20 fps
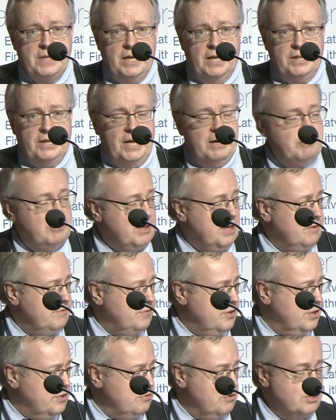And now, without
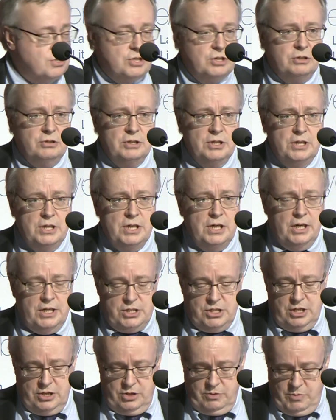further ado, I
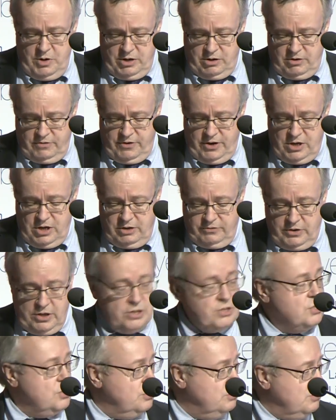turn the microphone
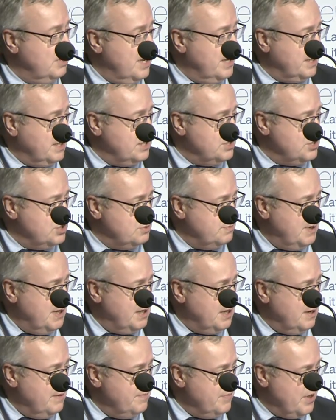over to our guest
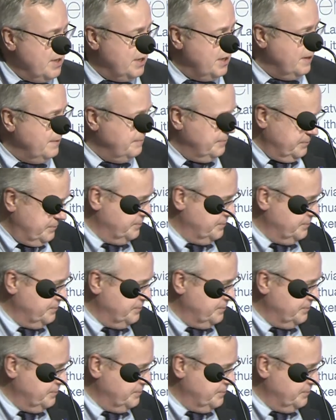speaker. Thank you.